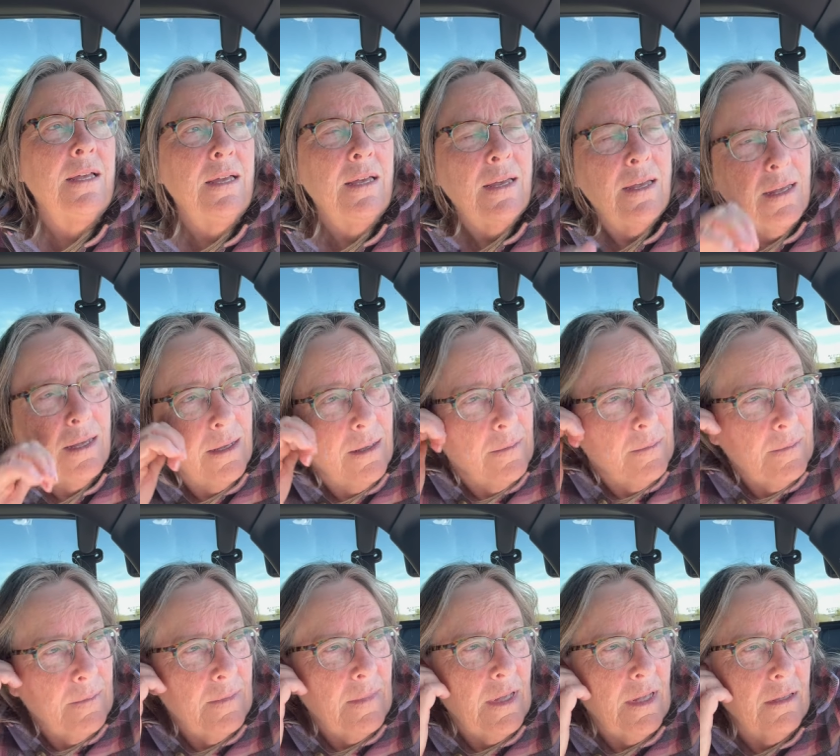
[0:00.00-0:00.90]

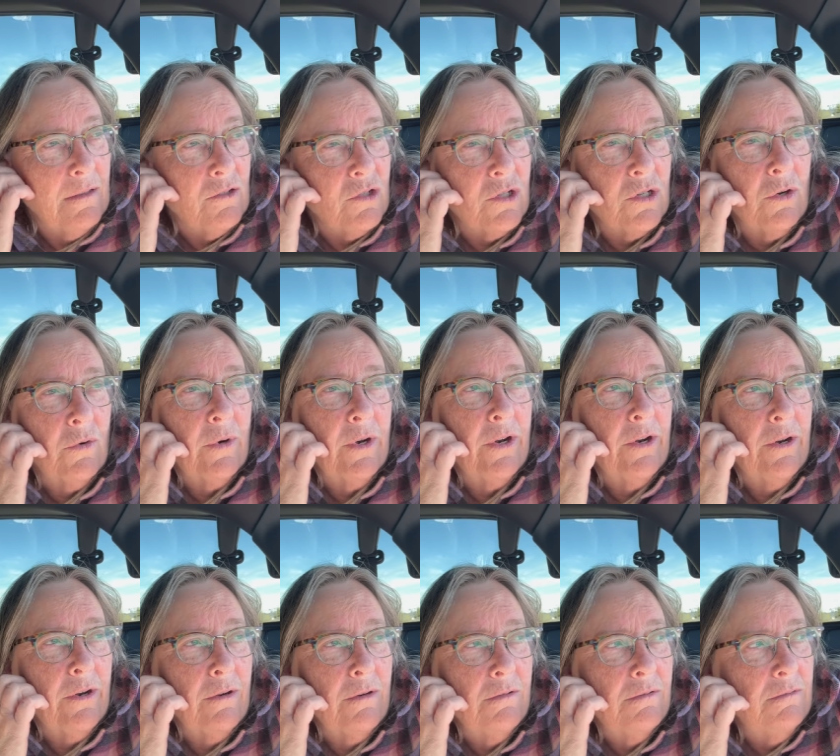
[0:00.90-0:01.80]
Um, I'll show
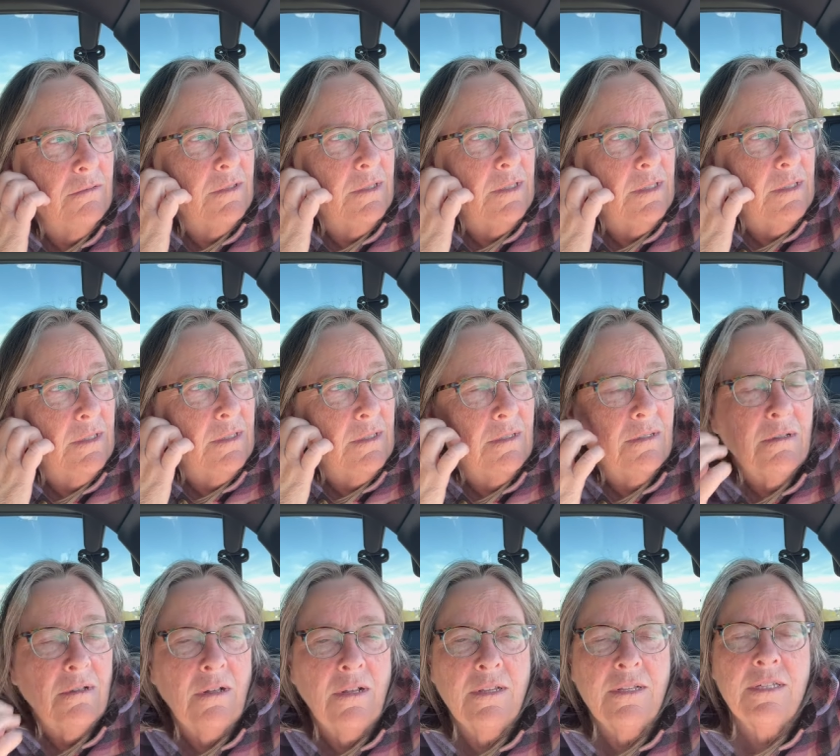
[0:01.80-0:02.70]
her all